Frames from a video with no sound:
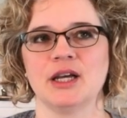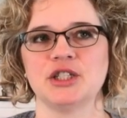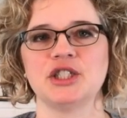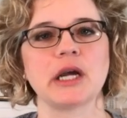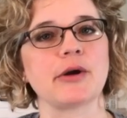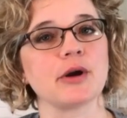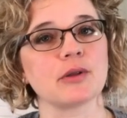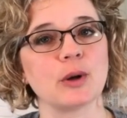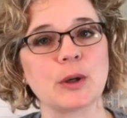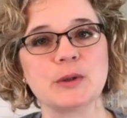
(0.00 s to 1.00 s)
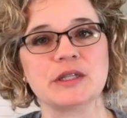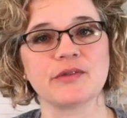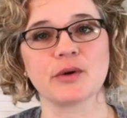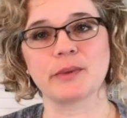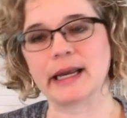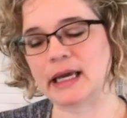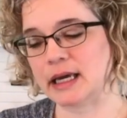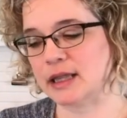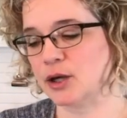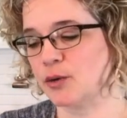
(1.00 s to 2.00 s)
share your logos if you're
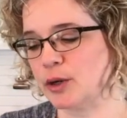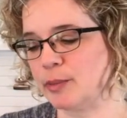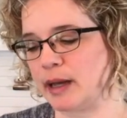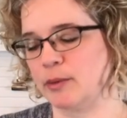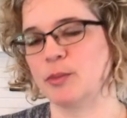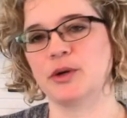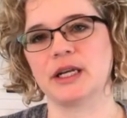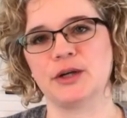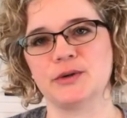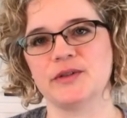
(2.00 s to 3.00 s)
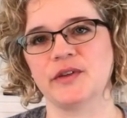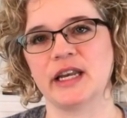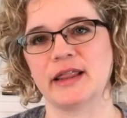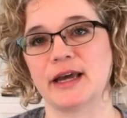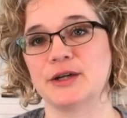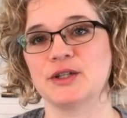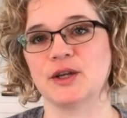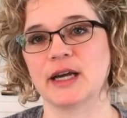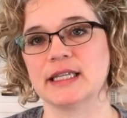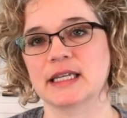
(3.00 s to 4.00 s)
ready in the group. I will put a news feed in there
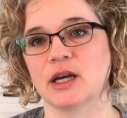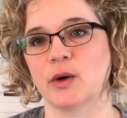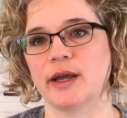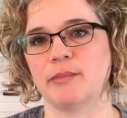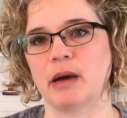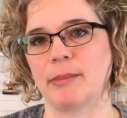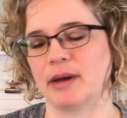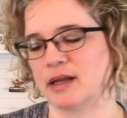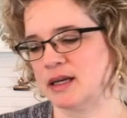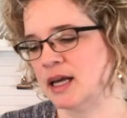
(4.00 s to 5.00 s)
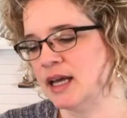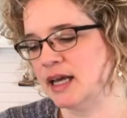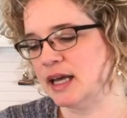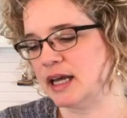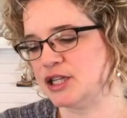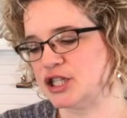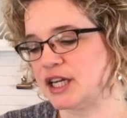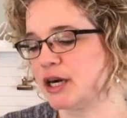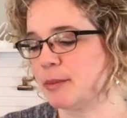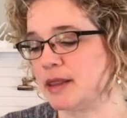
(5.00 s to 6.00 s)
so you guys can go ahead and pop on and
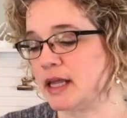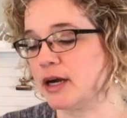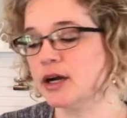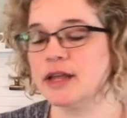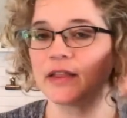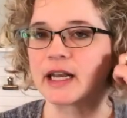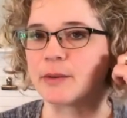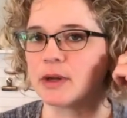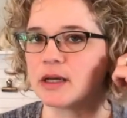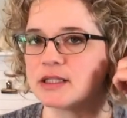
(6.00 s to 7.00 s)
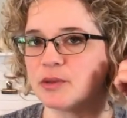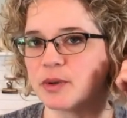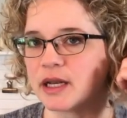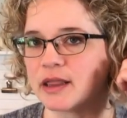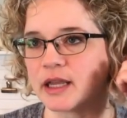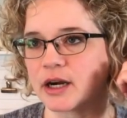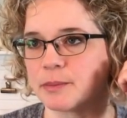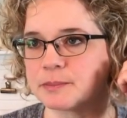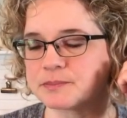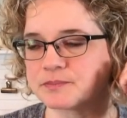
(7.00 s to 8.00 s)
share them in there. And then I will also put in
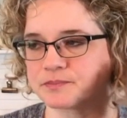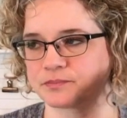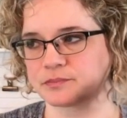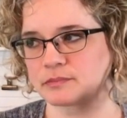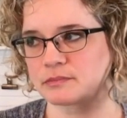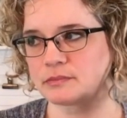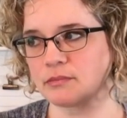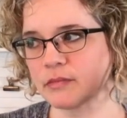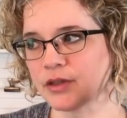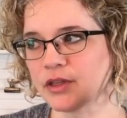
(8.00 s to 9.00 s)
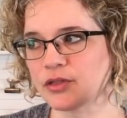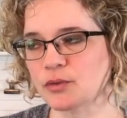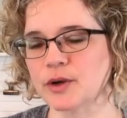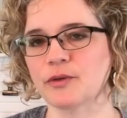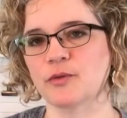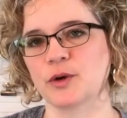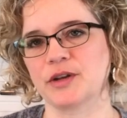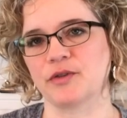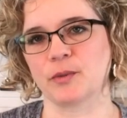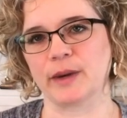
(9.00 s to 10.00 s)
there the 3 or 4
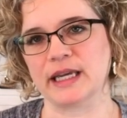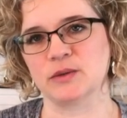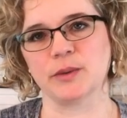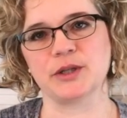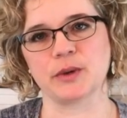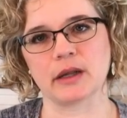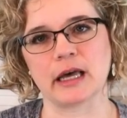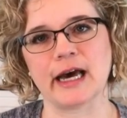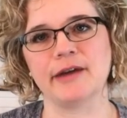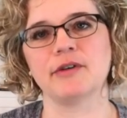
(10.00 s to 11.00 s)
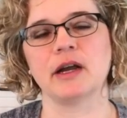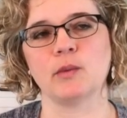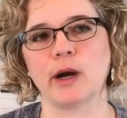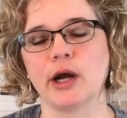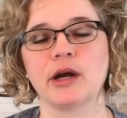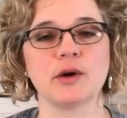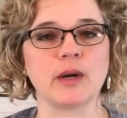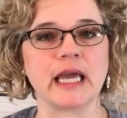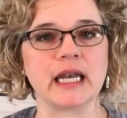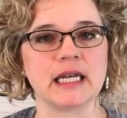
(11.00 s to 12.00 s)
different ways when we do our live on where you can go
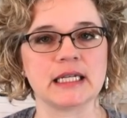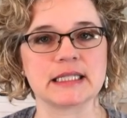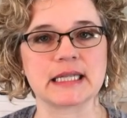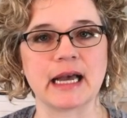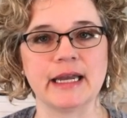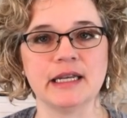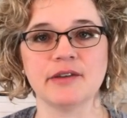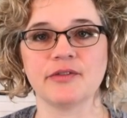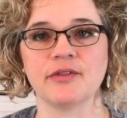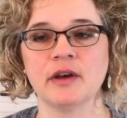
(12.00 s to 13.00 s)
to get it designed. If